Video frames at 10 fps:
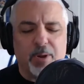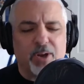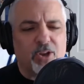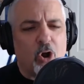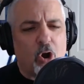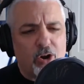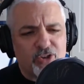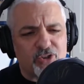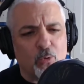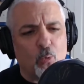But
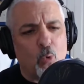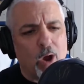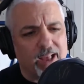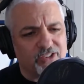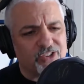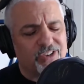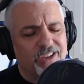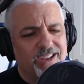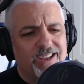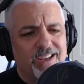Carson Wentz
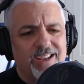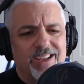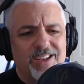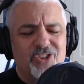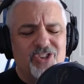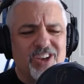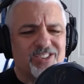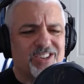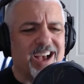just